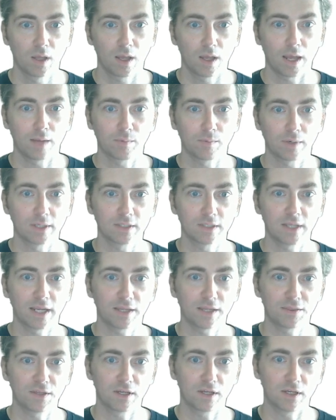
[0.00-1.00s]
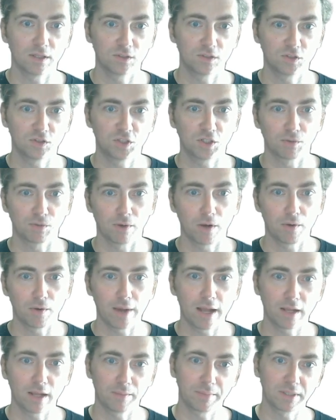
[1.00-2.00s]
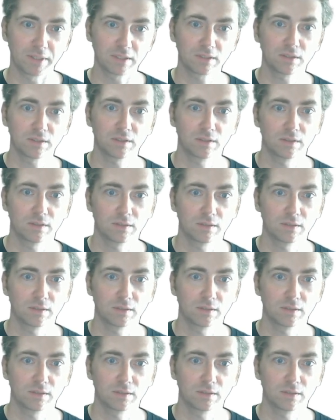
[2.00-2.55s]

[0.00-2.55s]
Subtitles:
and we're going to take the 0 element,